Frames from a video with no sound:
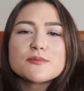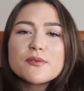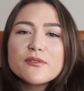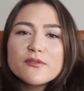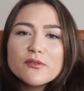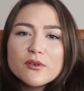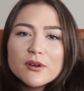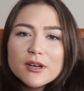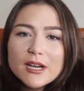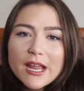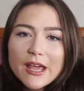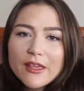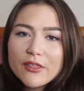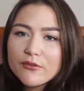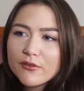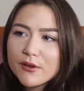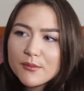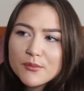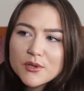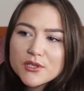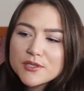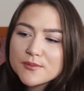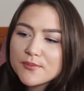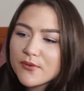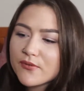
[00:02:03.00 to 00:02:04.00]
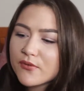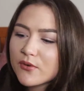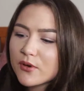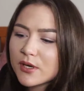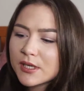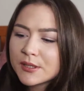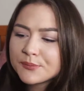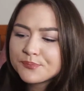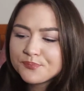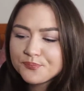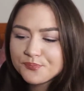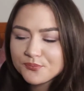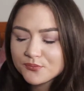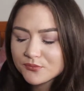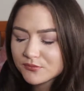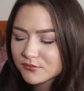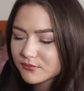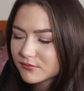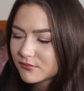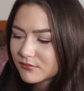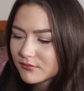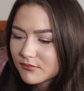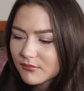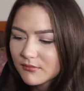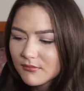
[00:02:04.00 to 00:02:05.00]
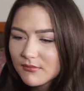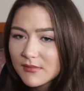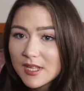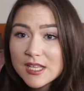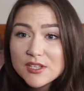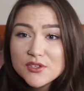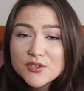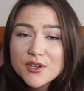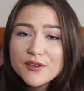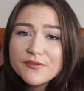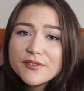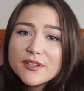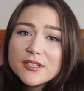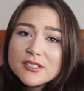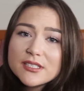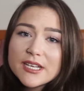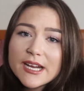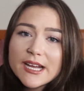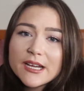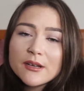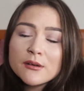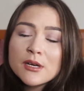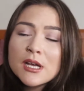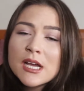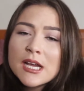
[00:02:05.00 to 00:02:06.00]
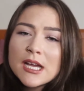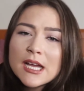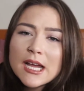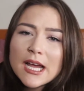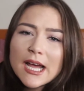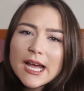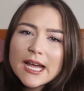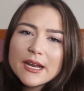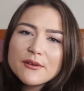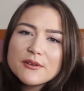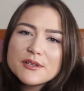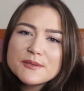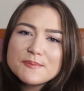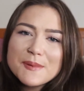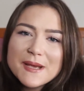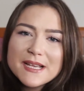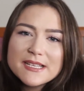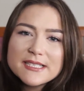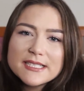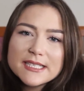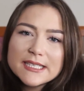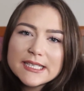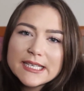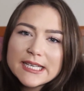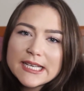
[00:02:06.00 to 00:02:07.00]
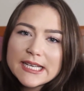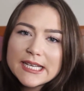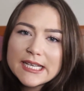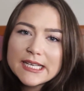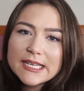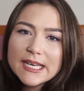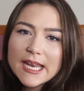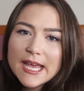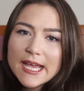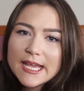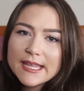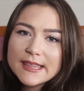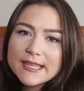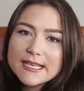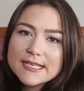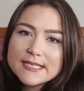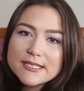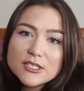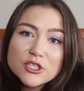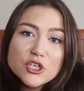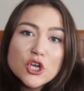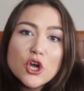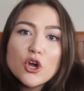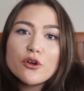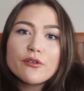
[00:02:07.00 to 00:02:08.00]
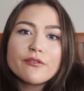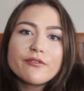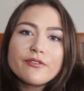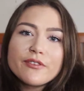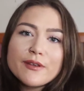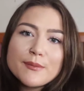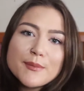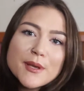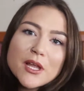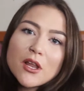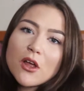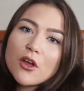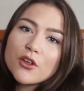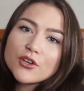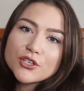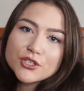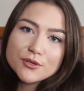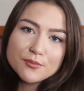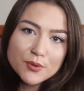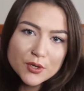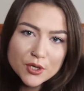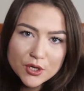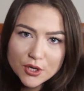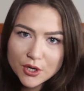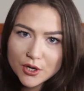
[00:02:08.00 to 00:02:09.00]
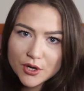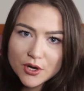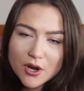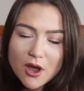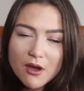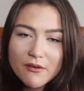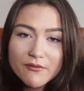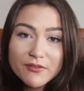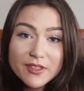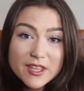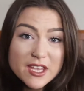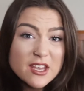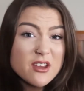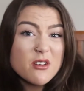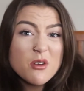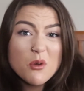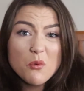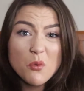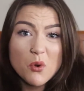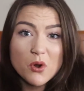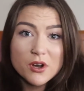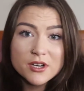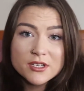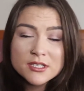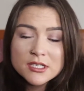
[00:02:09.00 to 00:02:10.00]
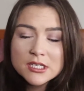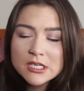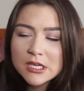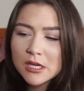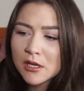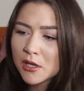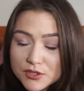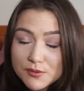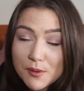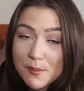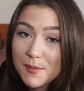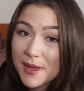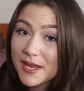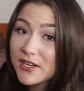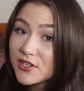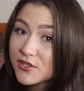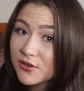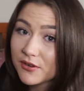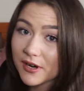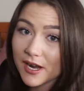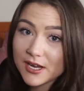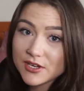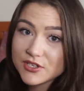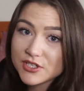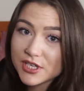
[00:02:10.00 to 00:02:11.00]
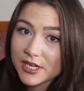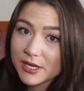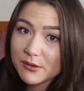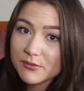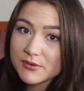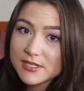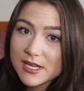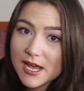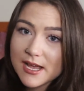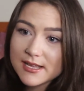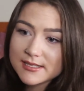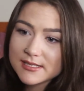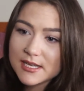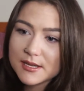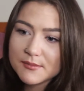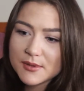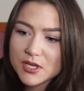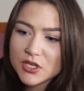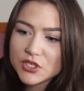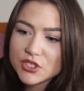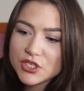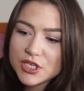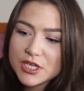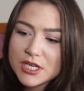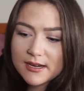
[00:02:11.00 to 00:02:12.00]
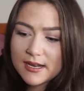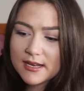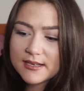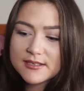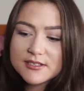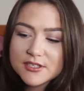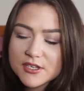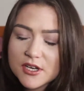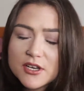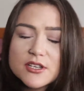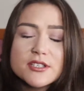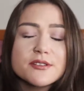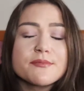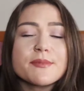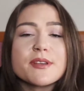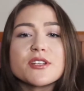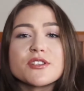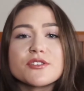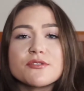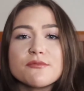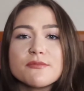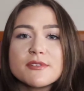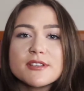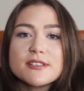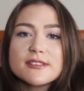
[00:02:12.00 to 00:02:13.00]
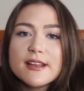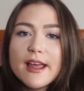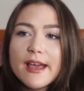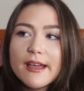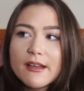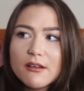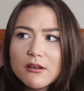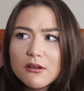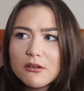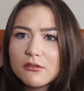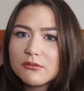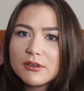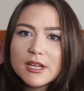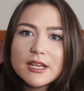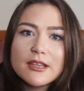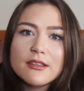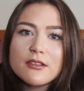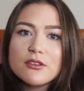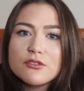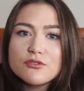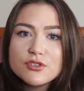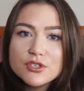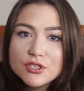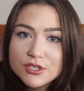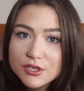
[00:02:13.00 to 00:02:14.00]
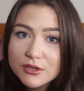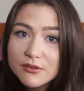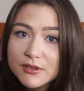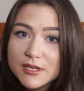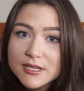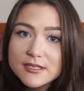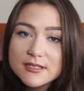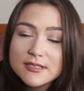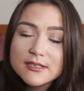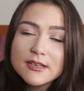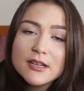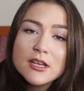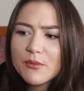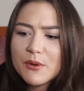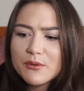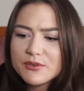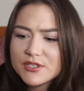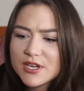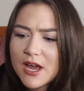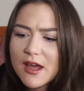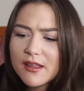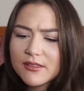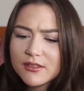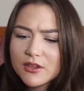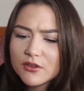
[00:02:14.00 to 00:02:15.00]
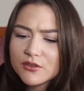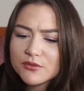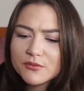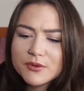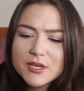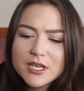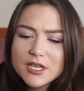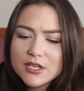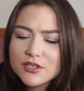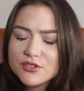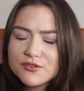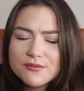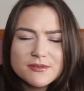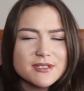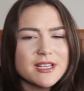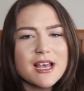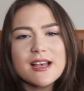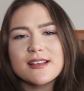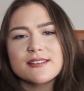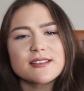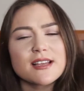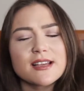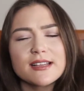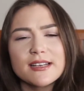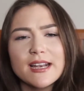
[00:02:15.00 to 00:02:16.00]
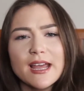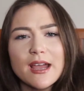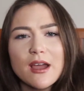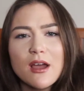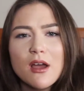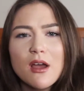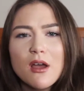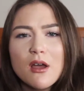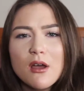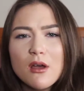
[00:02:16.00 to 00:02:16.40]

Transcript: before, like 3 months before. And so I filled it out and it was basically like this Young Female Entrepreneur of the Year award. So my mentor actually was asking me, she handed it on to me and she was like, oh, like you should do this. And we were chatting the other week and she was asking like,